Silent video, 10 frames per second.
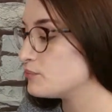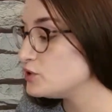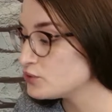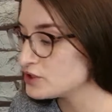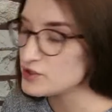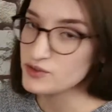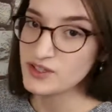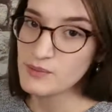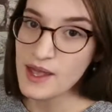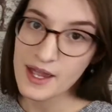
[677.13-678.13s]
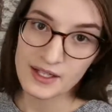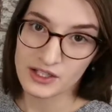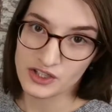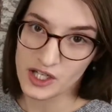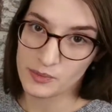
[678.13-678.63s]
You can use
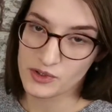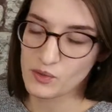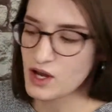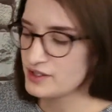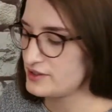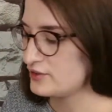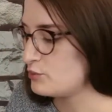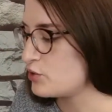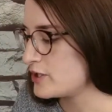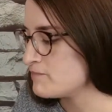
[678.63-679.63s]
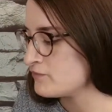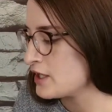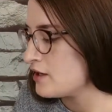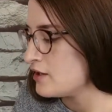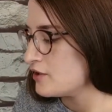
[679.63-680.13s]
any shape you want at this point.
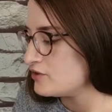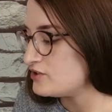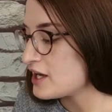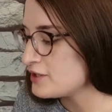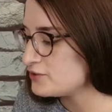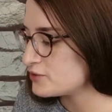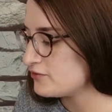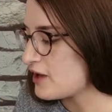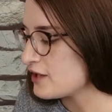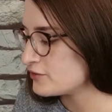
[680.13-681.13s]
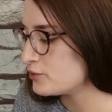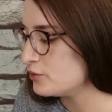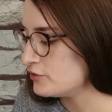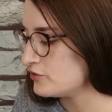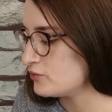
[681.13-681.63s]
Dinosaur
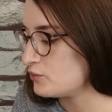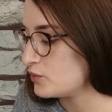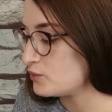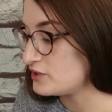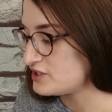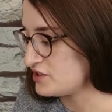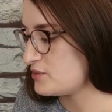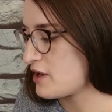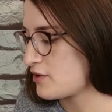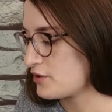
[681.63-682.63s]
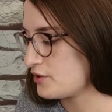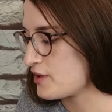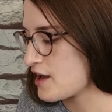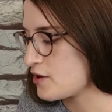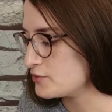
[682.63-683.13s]
fossils, when we dig them out of the
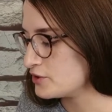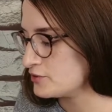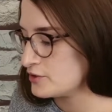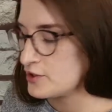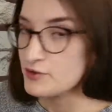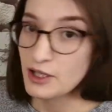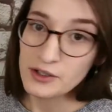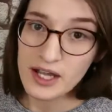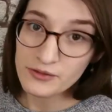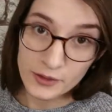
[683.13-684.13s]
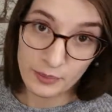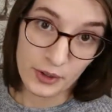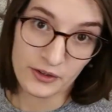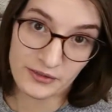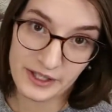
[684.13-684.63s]
ground, they're never
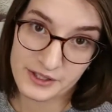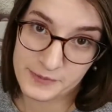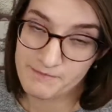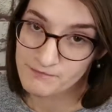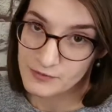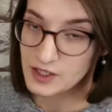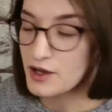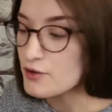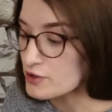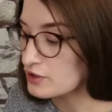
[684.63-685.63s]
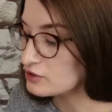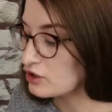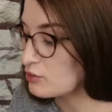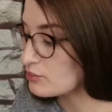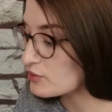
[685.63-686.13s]
perfect. You know, they're a
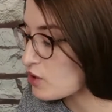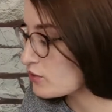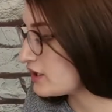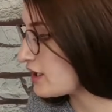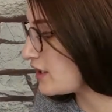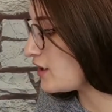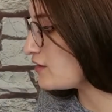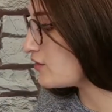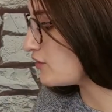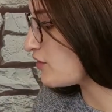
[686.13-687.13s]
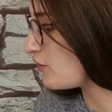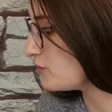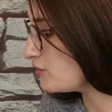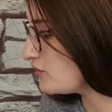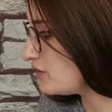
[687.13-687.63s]
little broken, there's all
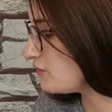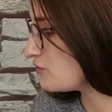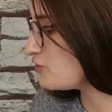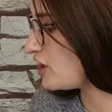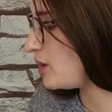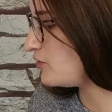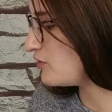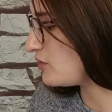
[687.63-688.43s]
sorts of different shapes.